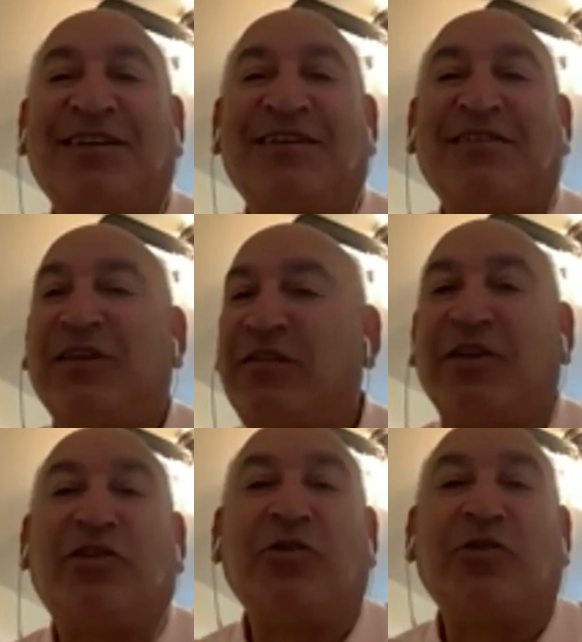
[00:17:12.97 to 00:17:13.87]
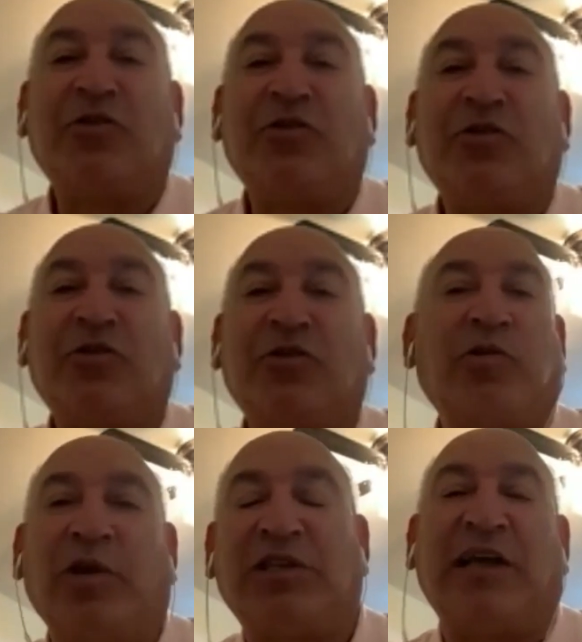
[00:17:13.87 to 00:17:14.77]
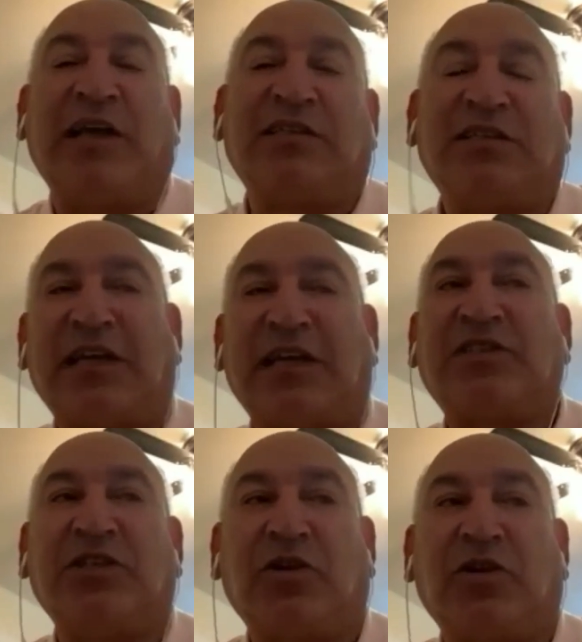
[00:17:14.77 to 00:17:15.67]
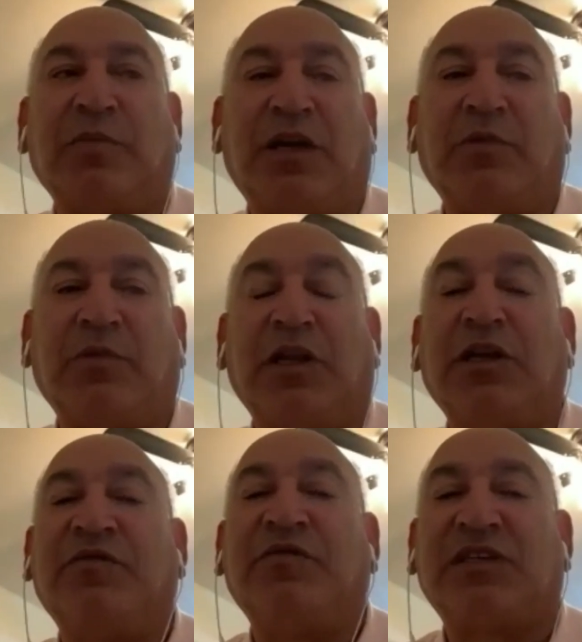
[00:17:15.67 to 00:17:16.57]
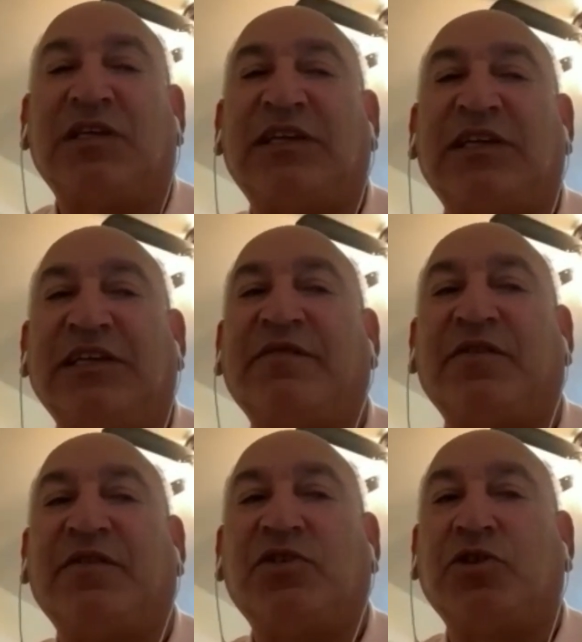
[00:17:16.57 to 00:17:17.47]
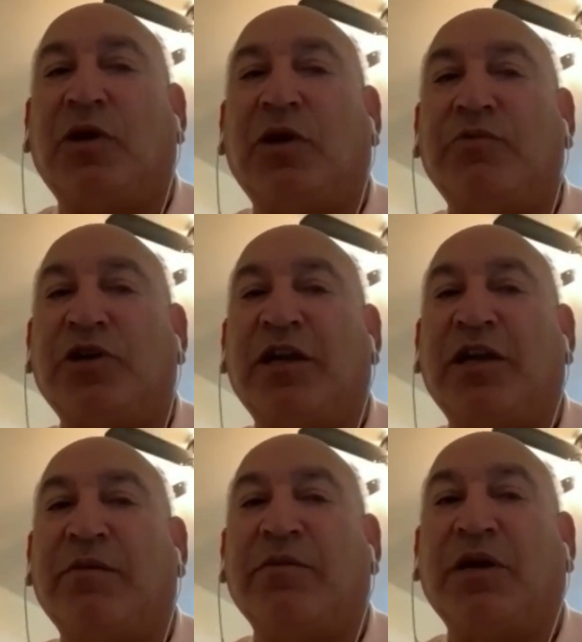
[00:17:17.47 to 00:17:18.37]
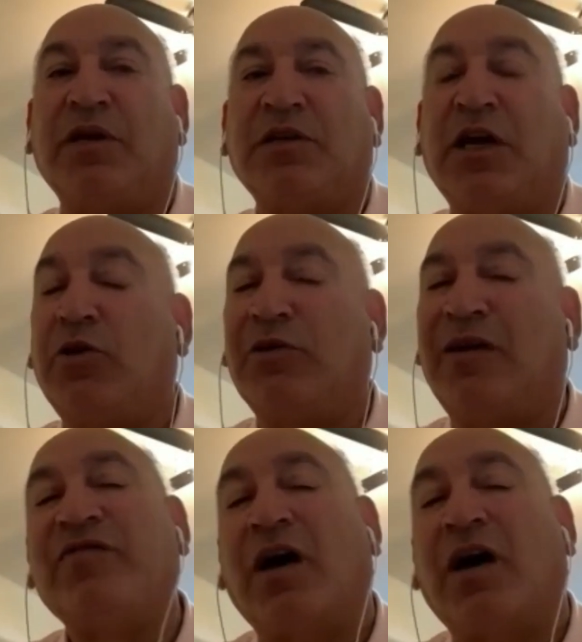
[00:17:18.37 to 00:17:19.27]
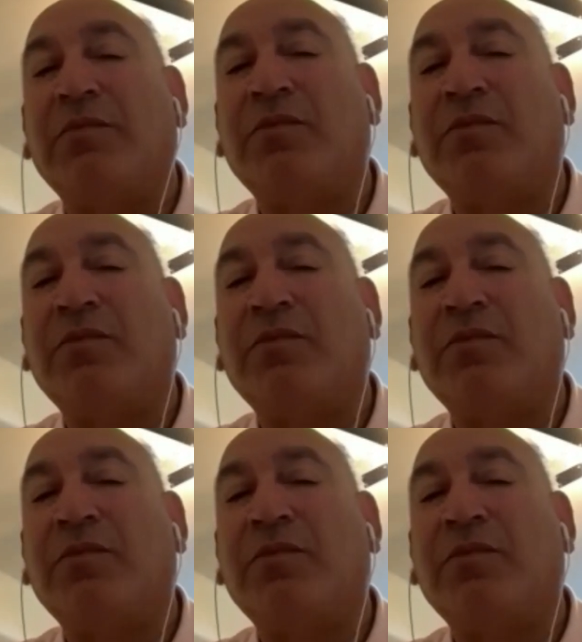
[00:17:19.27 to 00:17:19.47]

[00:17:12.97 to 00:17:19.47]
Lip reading: Nothing to do with he's got all his licenses. Actually, he's trying to become a learning facilitator for us too. I'm training him because I don't have time.